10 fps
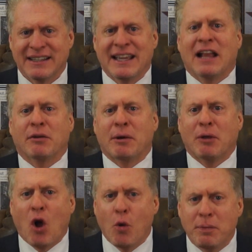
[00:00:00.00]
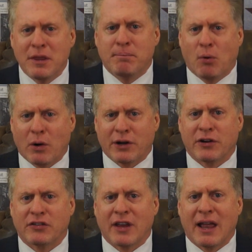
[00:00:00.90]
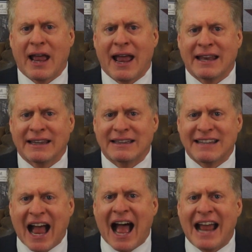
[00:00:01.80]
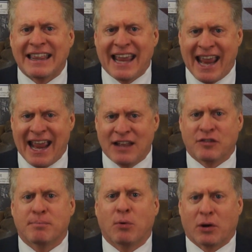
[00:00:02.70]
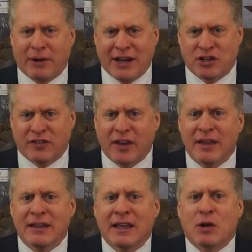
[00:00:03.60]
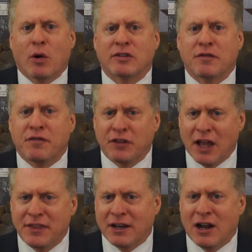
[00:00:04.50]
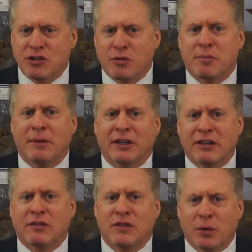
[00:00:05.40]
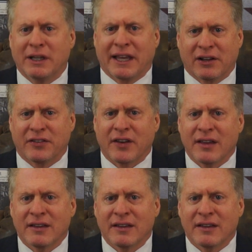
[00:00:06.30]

Hillary will open the borders and tie the hands of border agents in order to flood the country with millions of new illegals.